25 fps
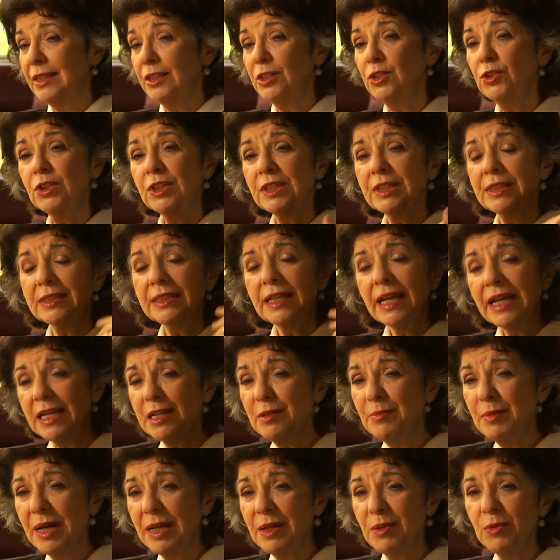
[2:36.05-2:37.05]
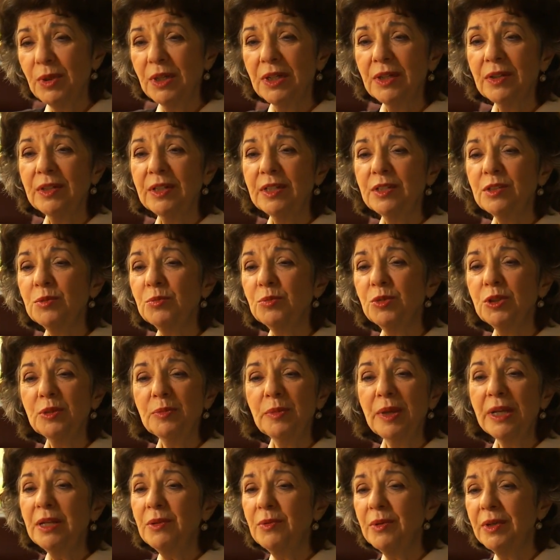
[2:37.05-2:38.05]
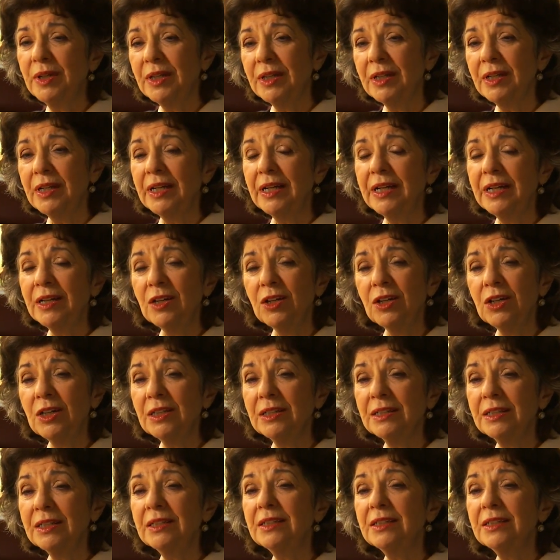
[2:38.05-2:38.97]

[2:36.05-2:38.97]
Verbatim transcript: You can take him out of where he is and put him anywhere at all,